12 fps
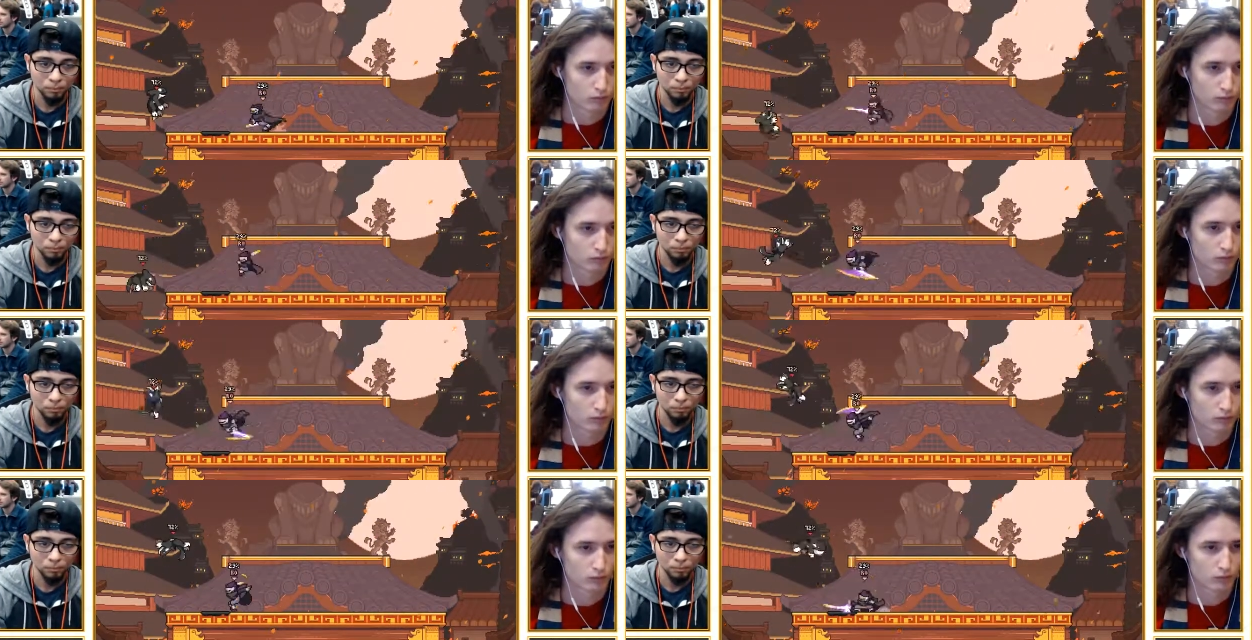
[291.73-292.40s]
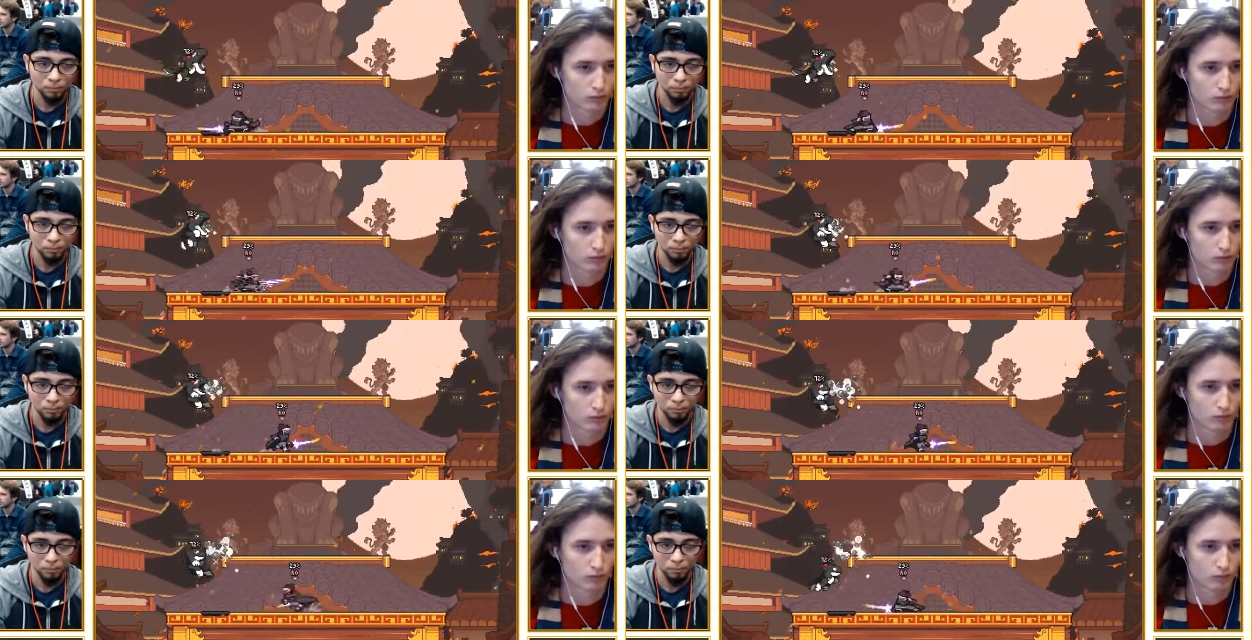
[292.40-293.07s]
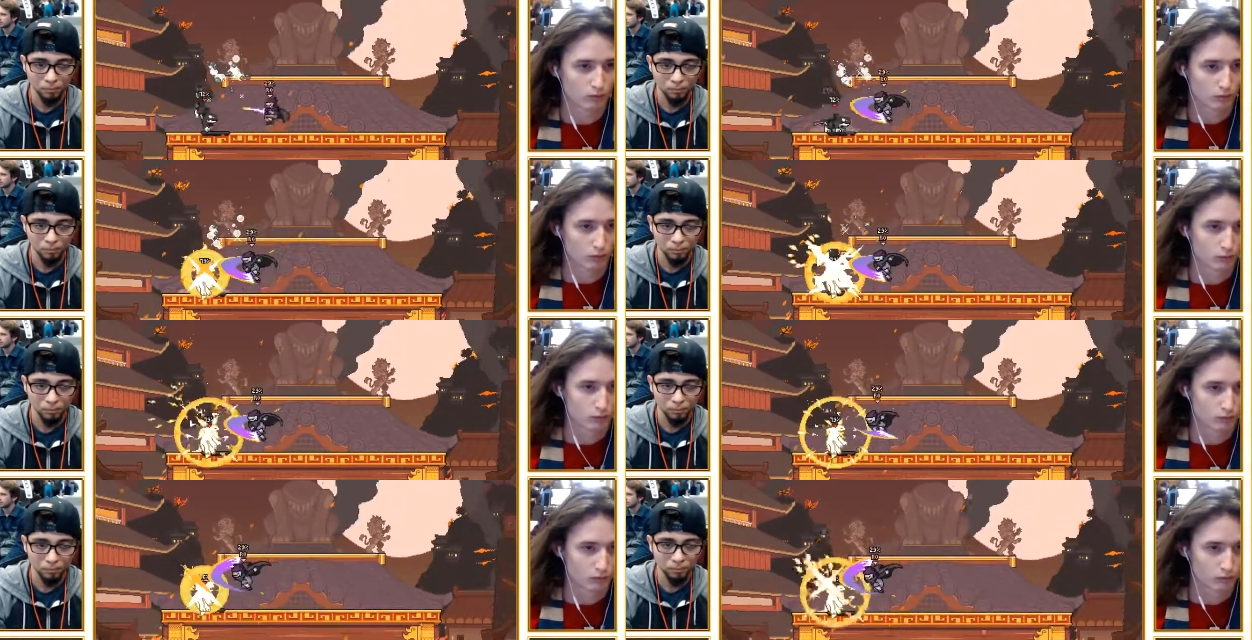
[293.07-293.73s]

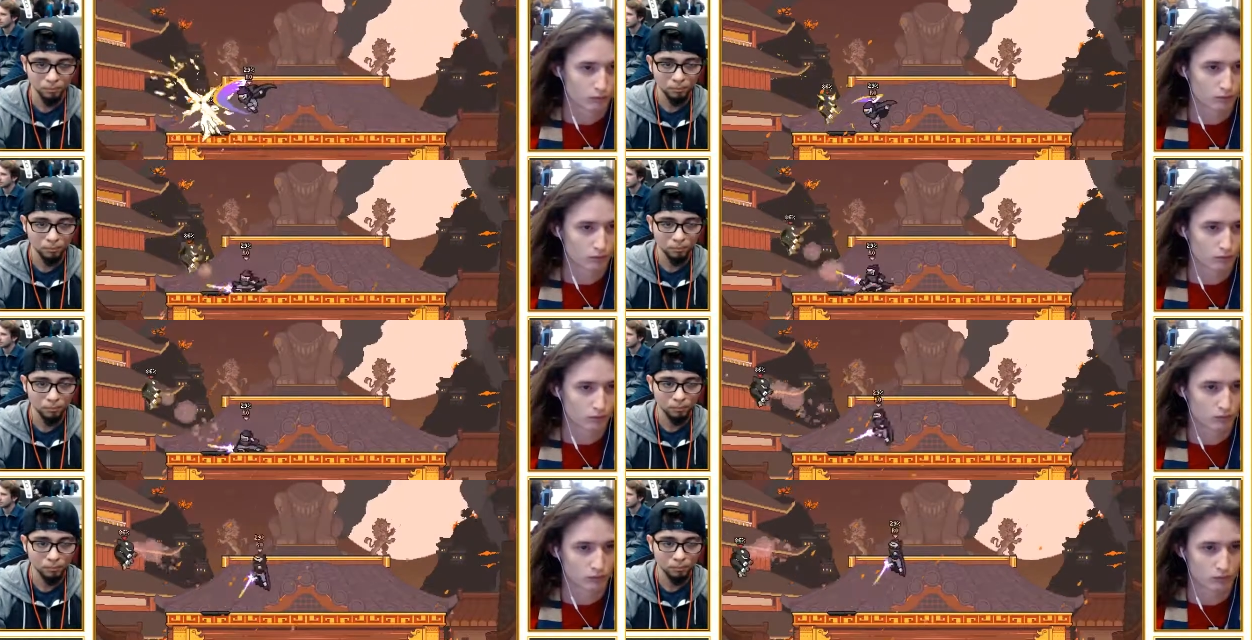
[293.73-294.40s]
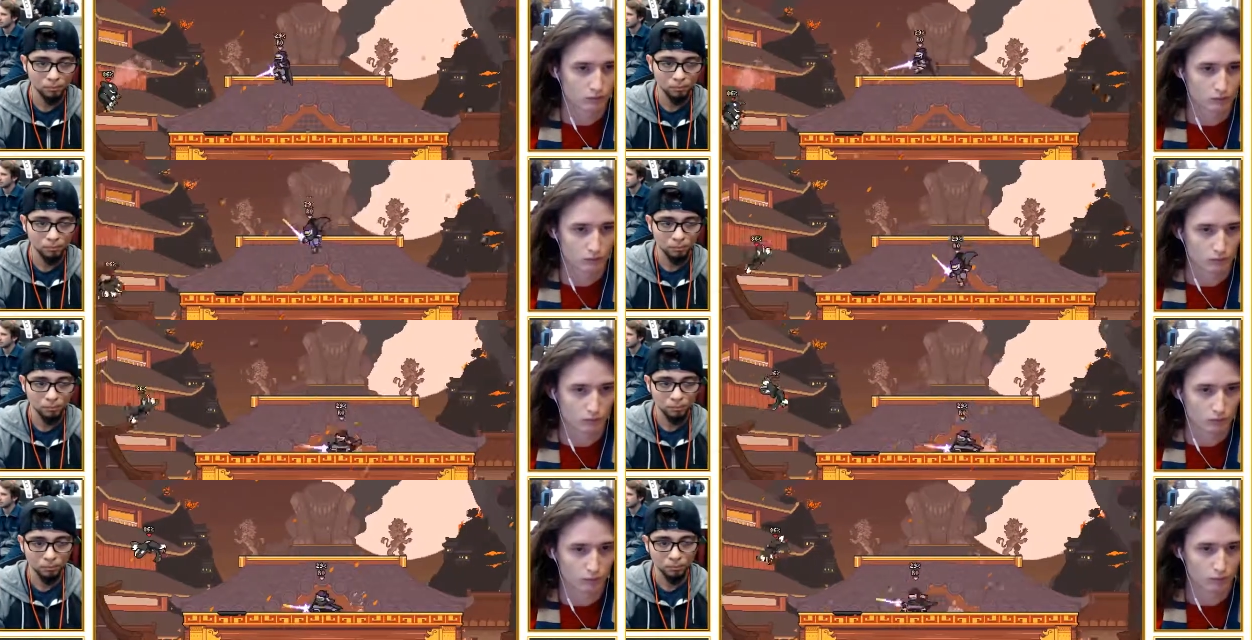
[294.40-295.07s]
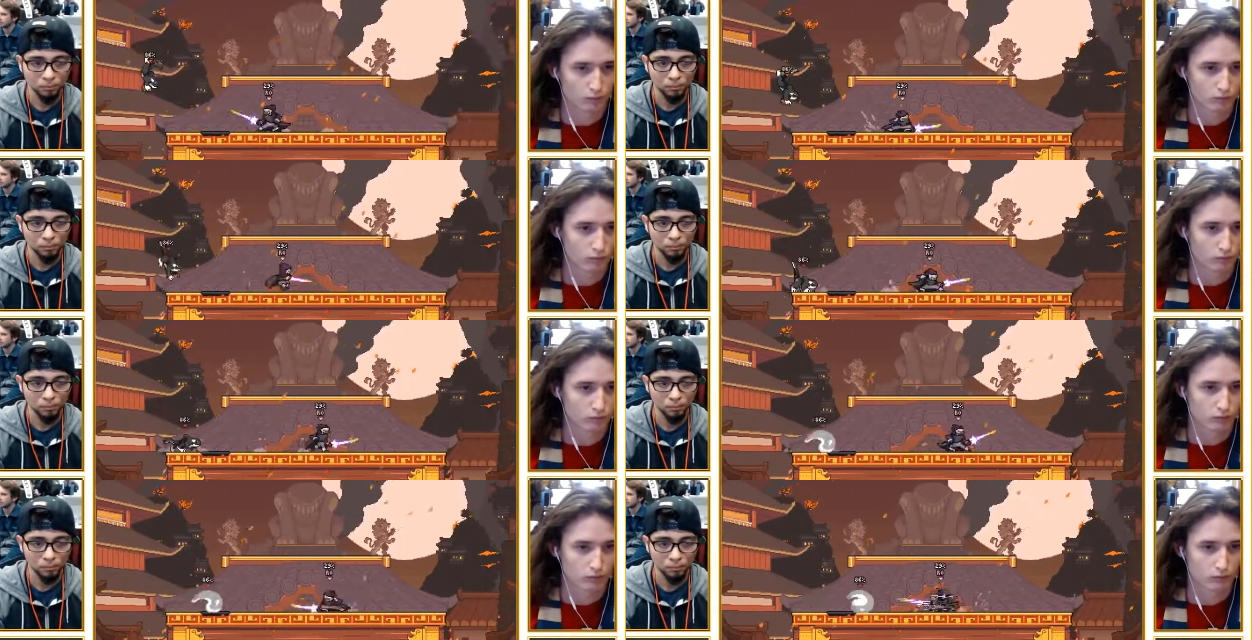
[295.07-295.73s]

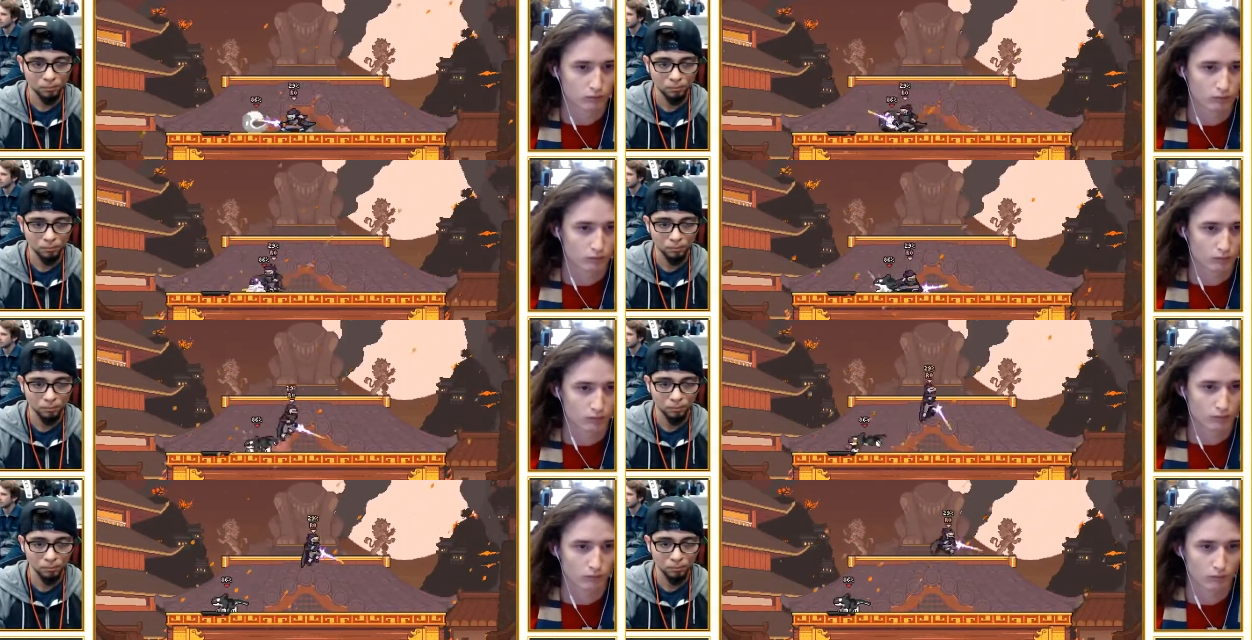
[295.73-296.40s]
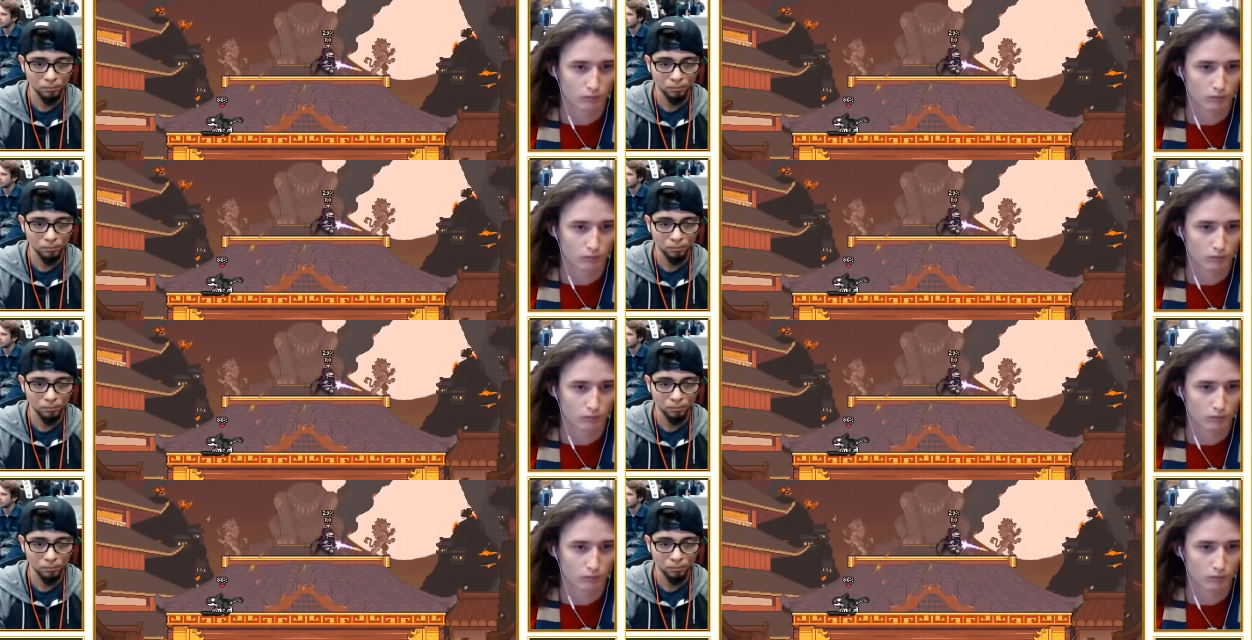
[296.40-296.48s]
Nobody speaks.